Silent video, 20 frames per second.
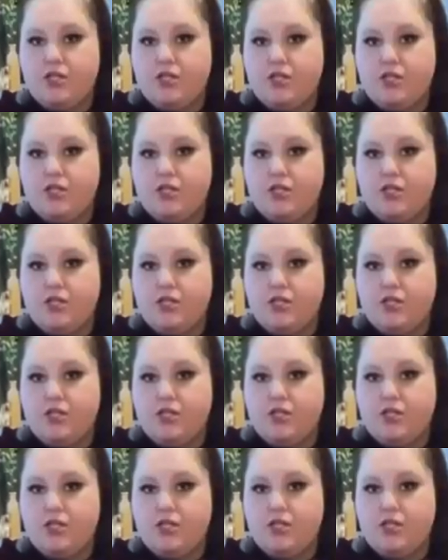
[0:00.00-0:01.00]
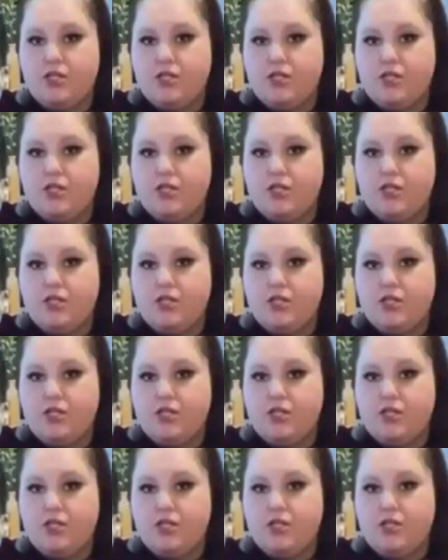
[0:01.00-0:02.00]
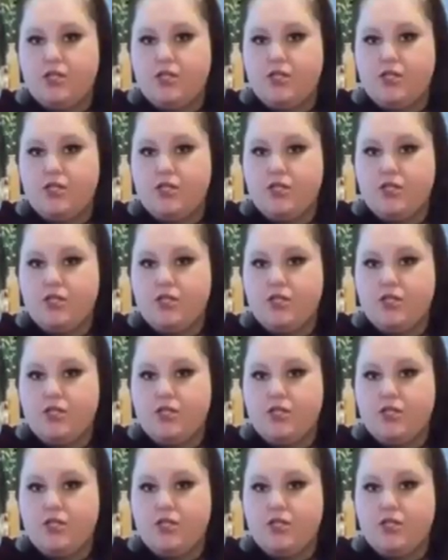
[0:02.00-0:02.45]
(silent)